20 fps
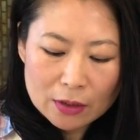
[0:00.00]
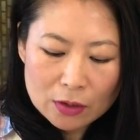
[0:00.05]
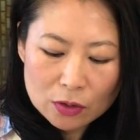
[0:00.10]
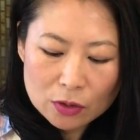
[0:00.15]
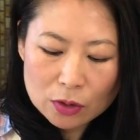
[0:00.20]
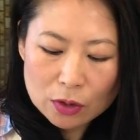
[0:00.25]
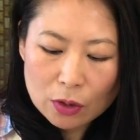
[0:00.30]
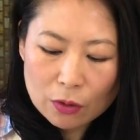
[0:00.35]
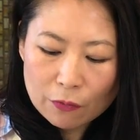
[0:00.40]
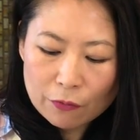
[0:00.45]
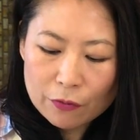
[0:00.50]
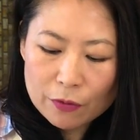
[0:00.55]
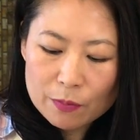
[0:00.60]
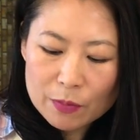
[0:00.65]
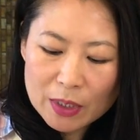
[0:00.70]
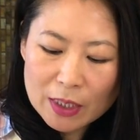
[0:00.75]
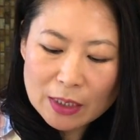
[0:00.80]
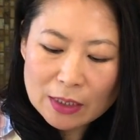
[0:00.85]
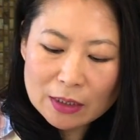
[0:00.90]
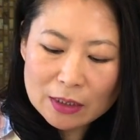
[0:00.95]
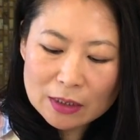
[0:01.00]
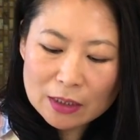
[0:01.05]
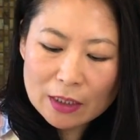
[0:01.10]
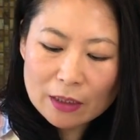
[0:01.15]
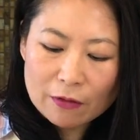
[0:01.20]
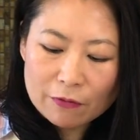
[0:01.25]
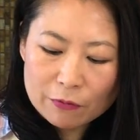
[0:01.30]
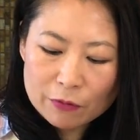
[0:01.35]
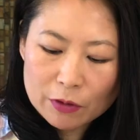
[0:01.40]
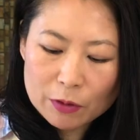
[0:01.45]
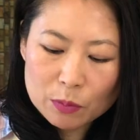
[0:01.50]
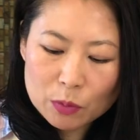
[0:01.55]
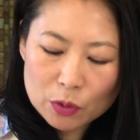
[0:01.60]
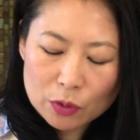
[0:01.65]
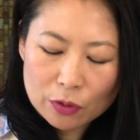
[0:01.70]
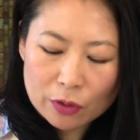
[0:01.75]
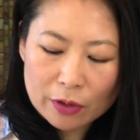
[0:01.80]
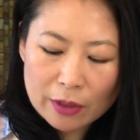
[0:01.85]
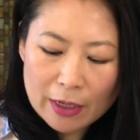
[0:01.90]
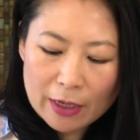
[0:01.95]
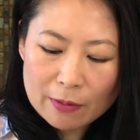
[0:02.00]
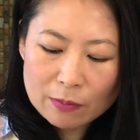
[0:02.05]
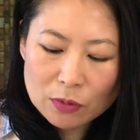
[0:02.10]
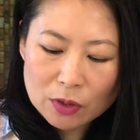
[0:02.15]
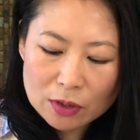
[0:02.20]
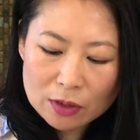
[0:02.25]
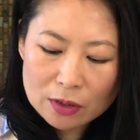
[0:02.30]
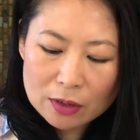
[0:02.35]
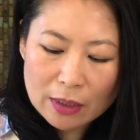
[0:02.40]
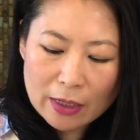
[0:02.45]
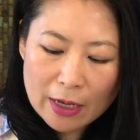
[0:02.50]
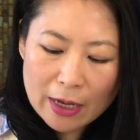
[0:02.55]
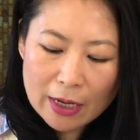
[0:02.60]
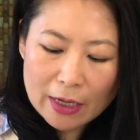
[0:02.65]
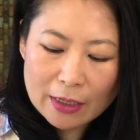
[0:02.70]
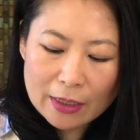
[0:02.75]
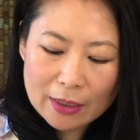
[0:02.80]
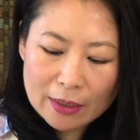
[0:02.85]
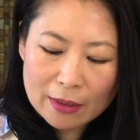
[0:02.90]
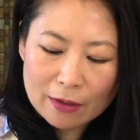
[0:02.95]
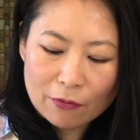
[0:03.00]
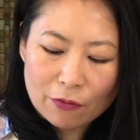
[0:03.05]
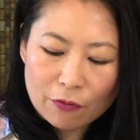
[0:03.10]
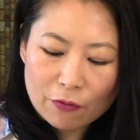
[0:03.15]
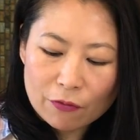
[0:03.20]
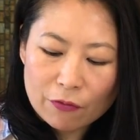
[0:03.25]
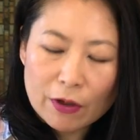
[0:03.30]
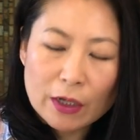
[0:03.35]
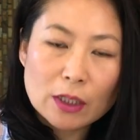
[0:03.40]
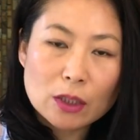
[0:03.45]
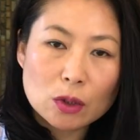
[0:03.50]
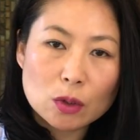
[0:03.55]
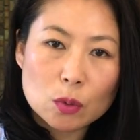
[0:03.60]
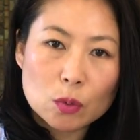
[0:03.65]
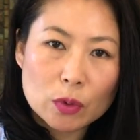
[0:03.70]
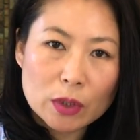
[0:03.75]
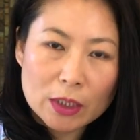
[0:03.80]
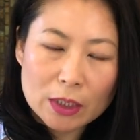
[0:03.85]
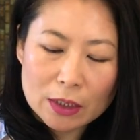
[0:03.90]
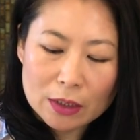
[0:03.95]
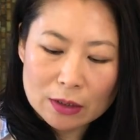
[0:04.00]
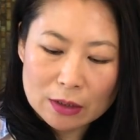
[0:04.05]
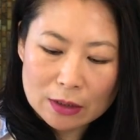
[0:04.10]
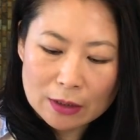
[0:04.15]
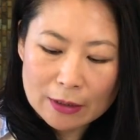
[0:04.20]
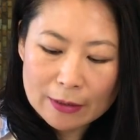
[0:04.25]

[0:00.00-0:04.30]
So for me, instead of vermouth, I'm just adding fresh squeezed